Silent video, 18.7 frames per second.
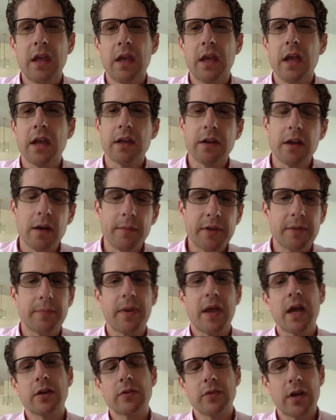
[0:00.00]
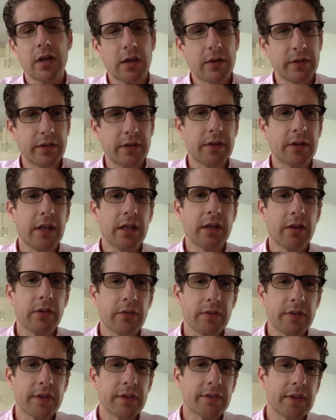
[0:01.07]
economic background and other
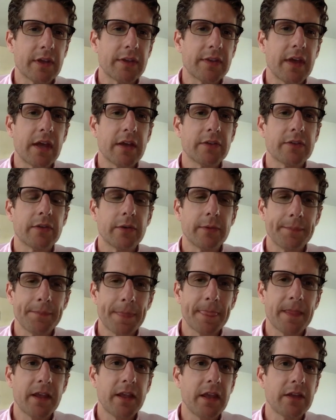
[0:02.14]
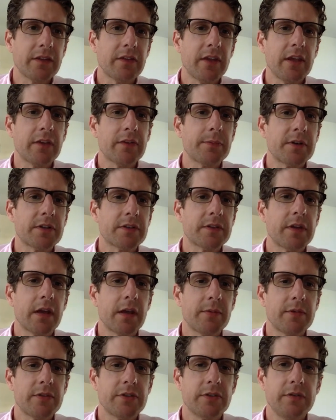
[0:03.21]
things like that. So again, take as much
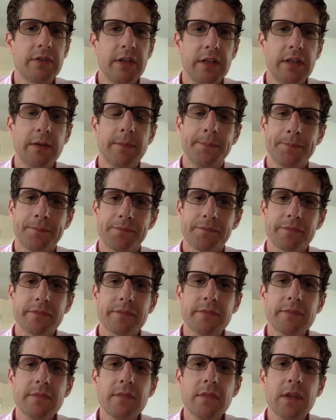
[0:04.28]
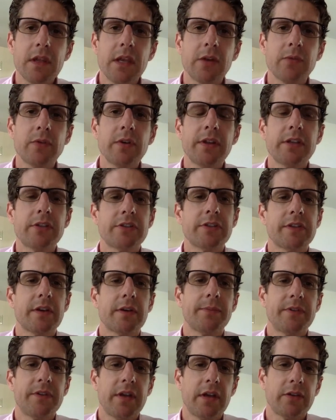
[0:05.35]
time as you need. And really it just
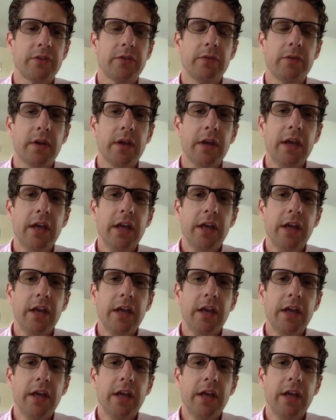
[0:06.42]
comes down to